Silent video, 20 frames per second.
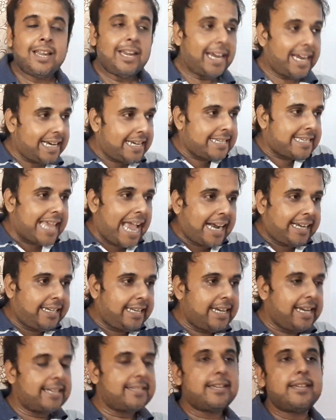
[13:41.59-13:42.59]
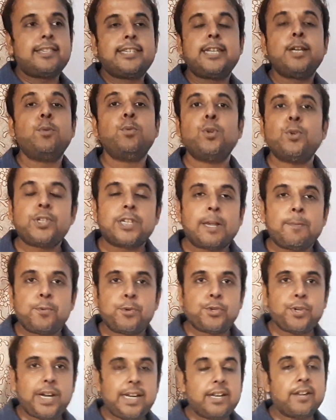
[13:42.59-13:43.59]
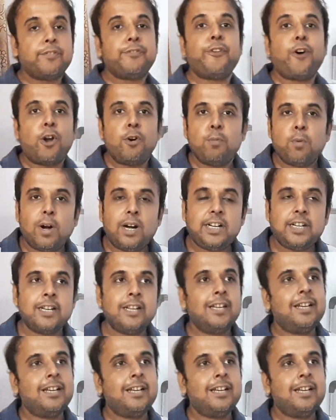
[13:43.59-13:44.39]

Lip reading: It is acting as a pseudo substrate for what?